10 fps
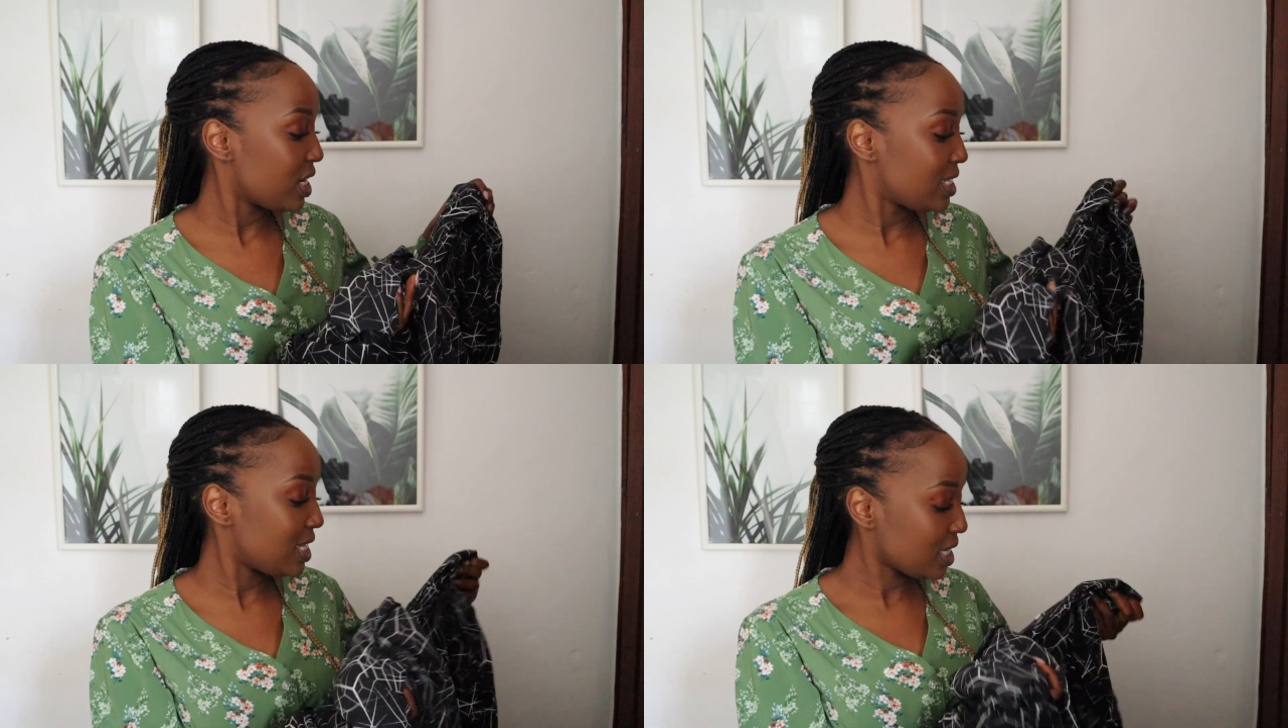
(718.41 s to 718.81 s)

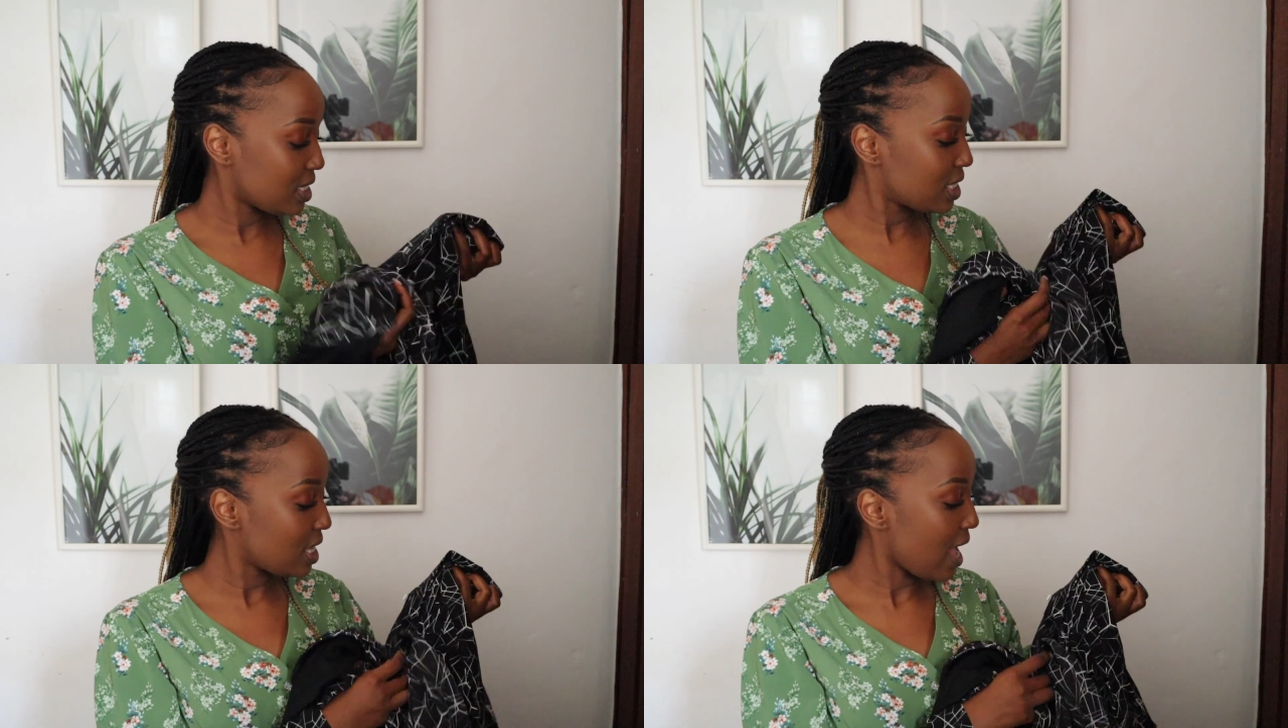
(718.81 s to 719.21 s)
It
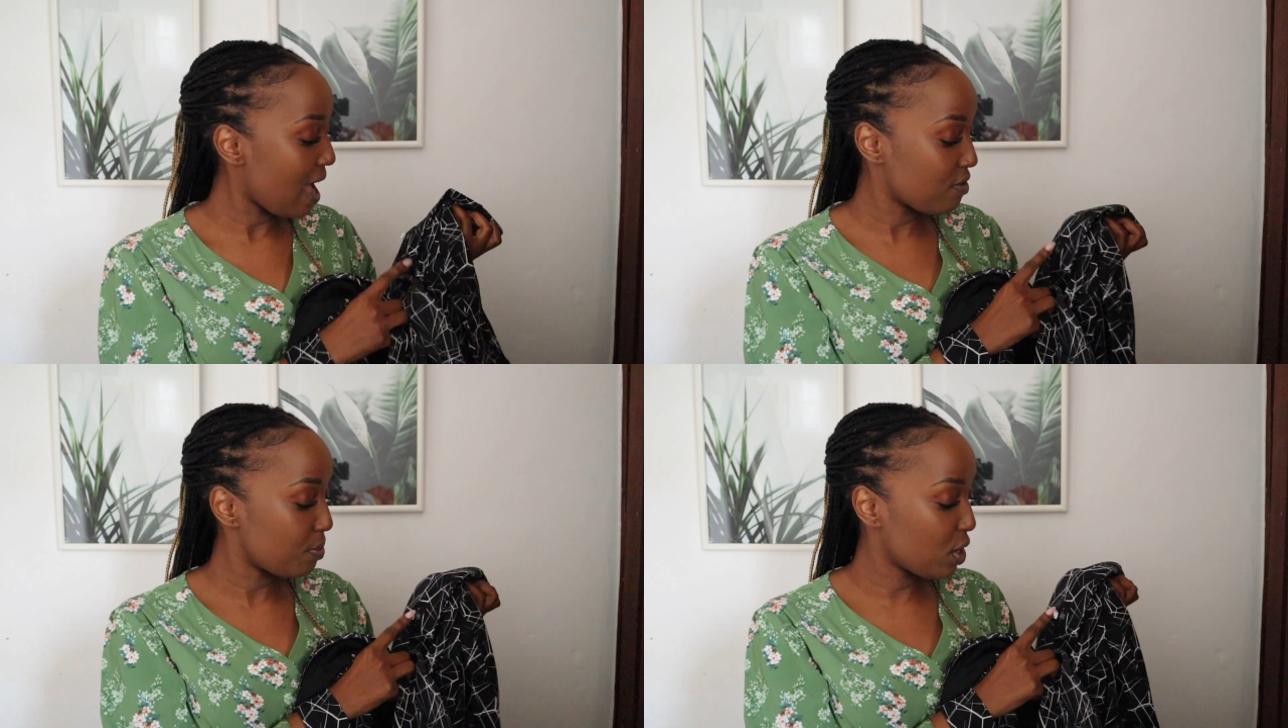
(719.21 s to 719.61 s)
does
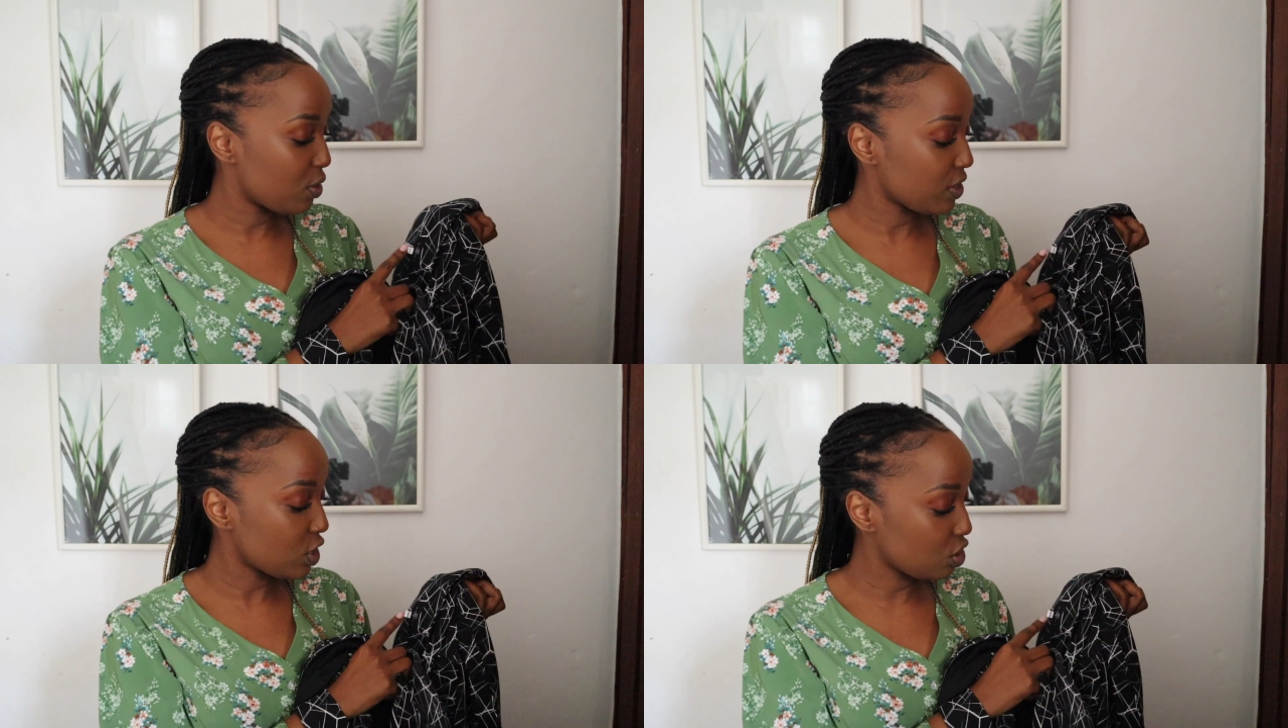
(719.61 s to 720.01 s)
have a bit
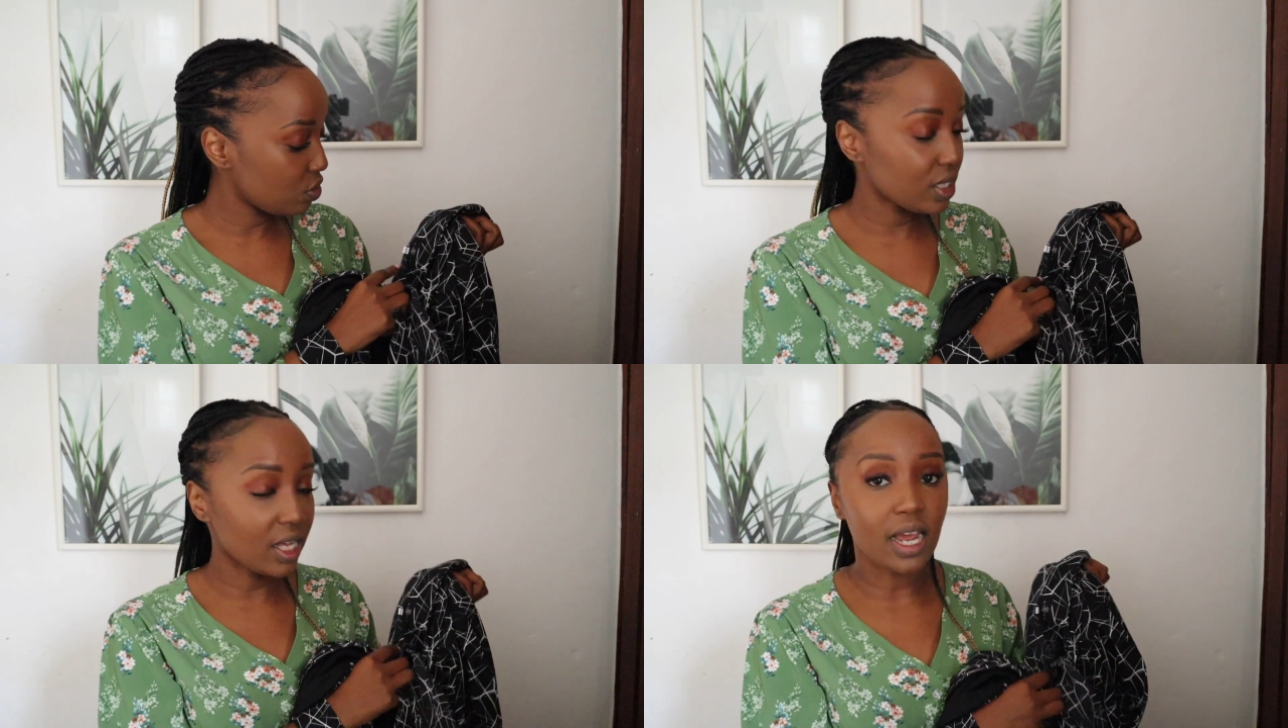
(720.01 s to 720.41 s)
of
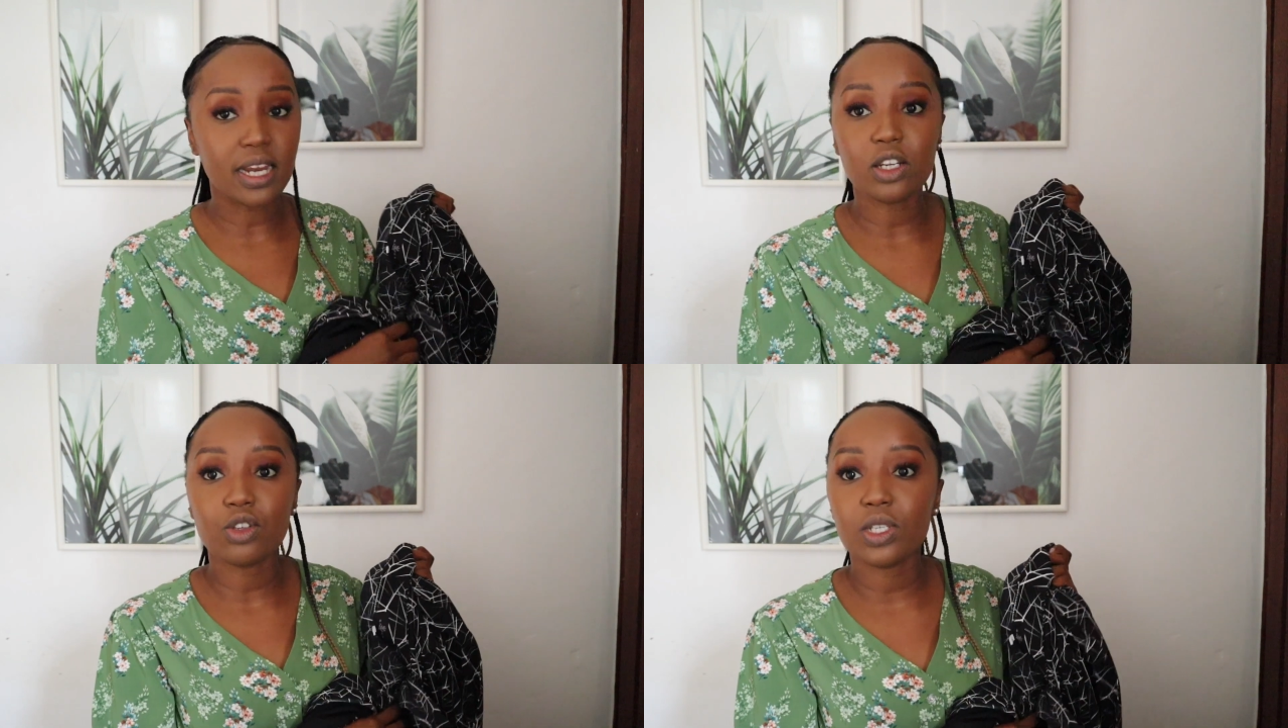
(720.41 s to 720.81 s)
issues that
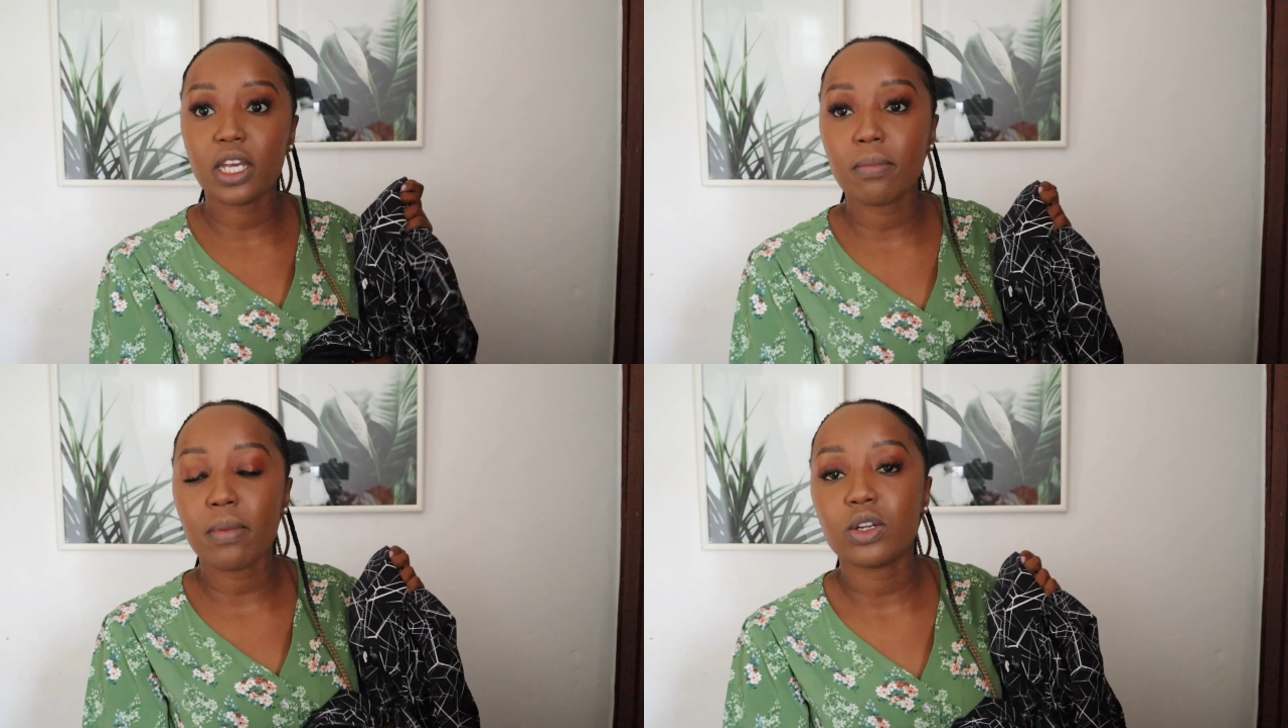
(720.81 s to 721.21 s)
I need to
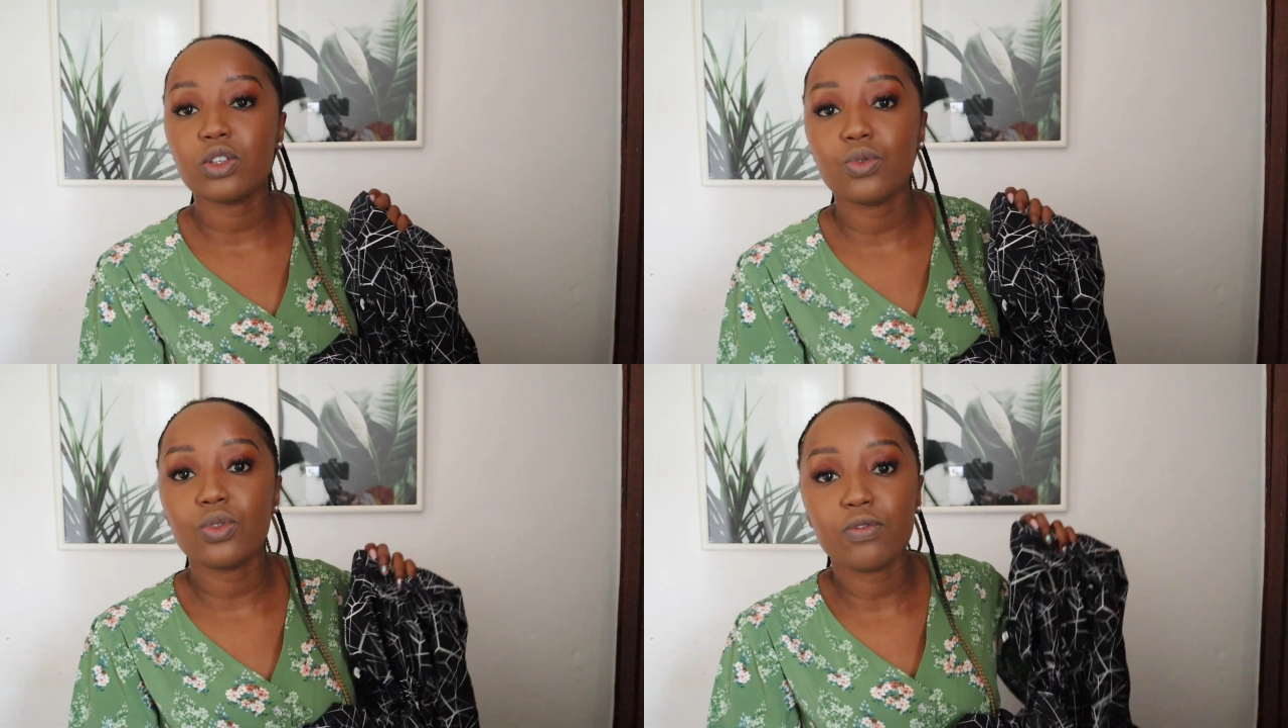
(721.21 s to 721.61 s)
take
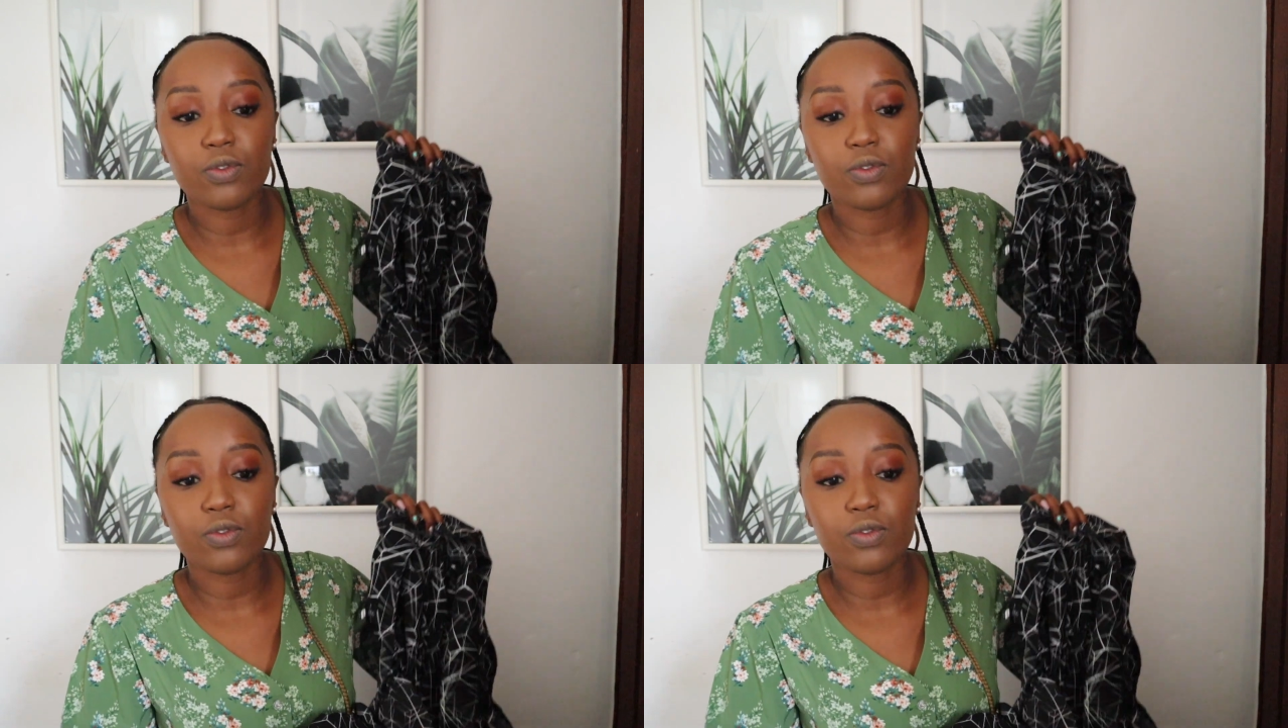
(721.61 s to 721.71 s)
back to the